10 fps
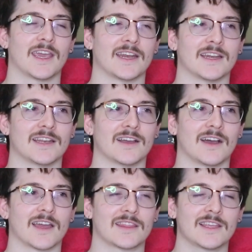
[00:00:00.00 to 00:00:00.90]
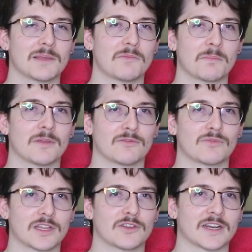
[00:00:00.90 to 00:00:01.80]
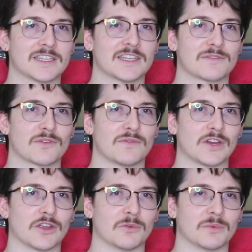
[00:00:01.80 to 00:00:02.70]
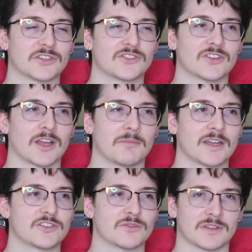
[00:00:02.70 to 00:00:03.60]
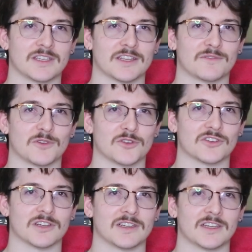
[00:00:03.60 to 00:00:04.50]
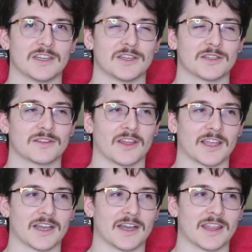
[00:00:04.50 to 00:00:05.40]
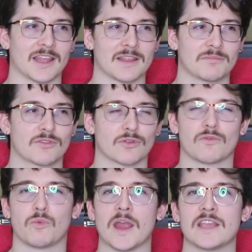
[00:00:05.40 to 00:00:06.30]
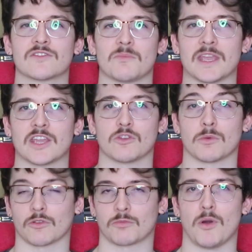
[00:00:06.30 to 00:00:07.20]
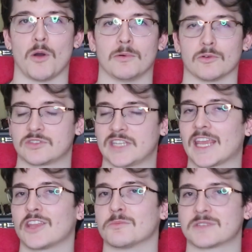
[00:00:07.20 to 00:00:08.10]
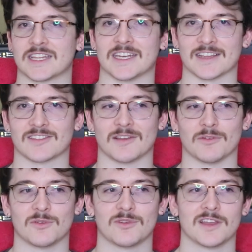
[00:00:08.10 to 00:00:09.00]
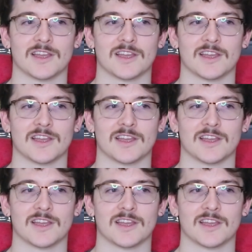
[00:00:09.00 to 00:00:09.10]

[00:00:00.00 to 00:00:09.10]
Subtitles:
And I think that might be a really good idea for a video, which I might do in the near future. Like sort of ways of making your models pop or taking them to the next level.